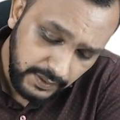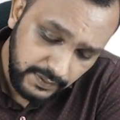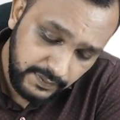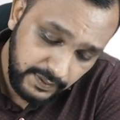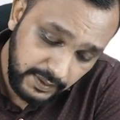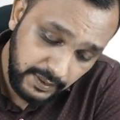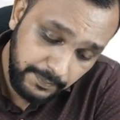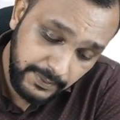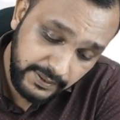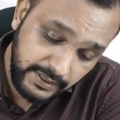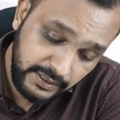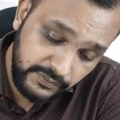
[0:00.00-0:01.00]
seen in
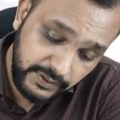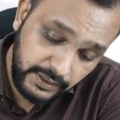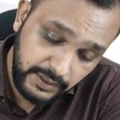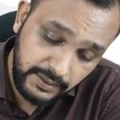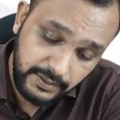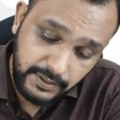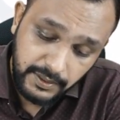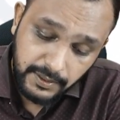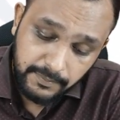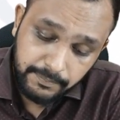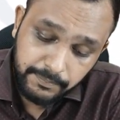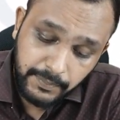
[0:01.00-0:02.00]
patients with
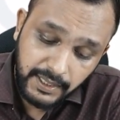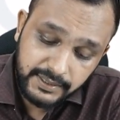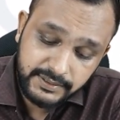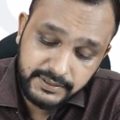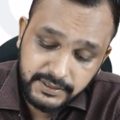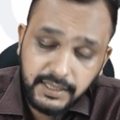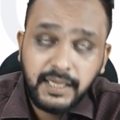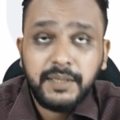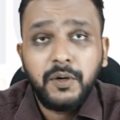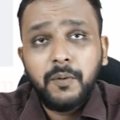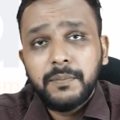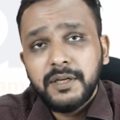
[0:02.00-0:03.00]
partial
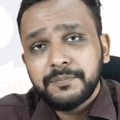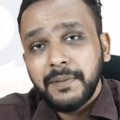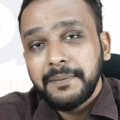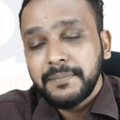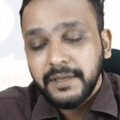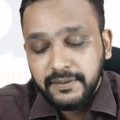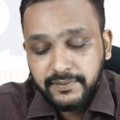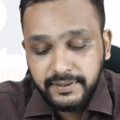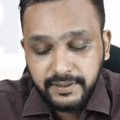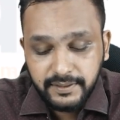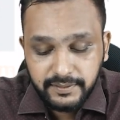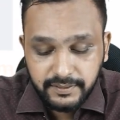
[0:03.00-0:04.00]
anomalous pulmonary
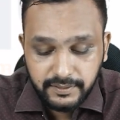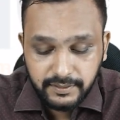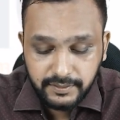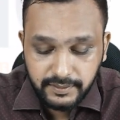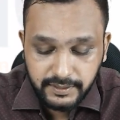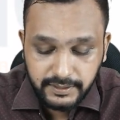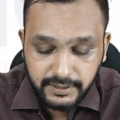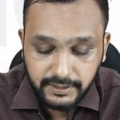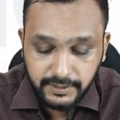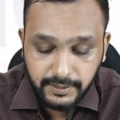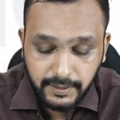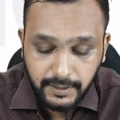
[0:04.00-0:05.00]
venous return,
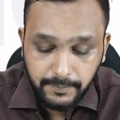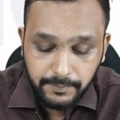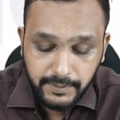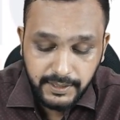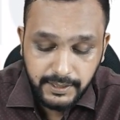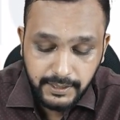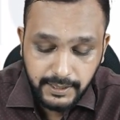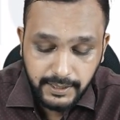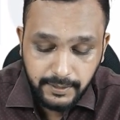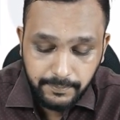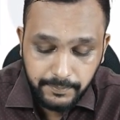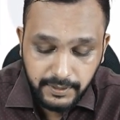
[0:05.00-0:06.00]

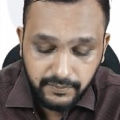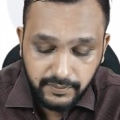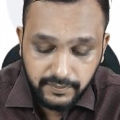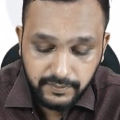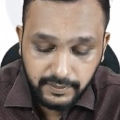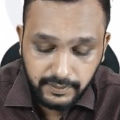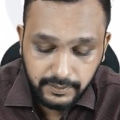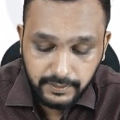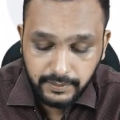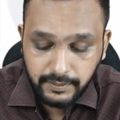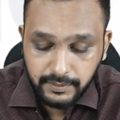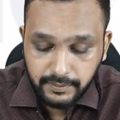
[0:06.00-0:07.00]
PAPVC,
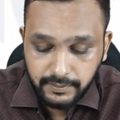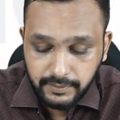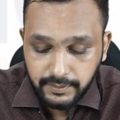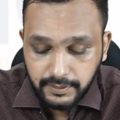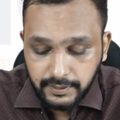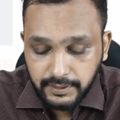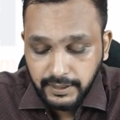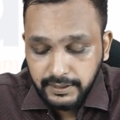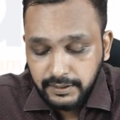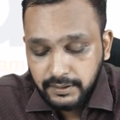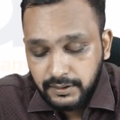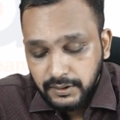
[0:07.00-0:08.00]

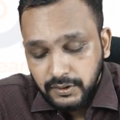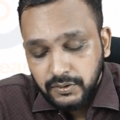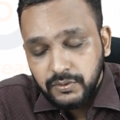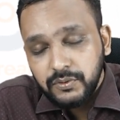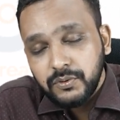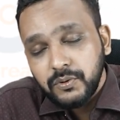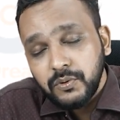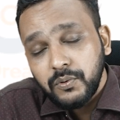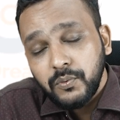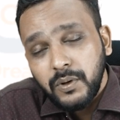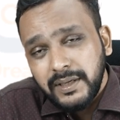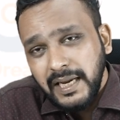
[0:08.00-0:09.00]
right? So,
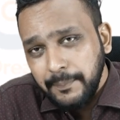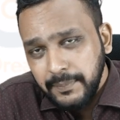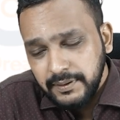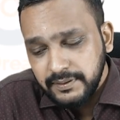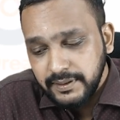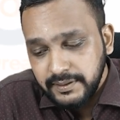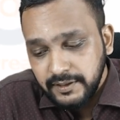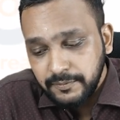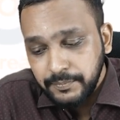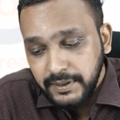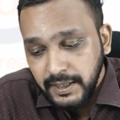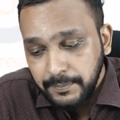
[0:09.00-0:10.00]
what happens in this
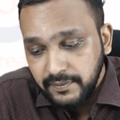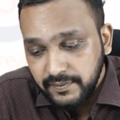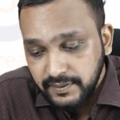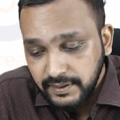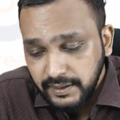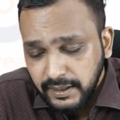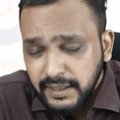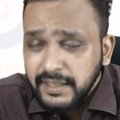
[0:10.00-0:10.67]
PAPVC?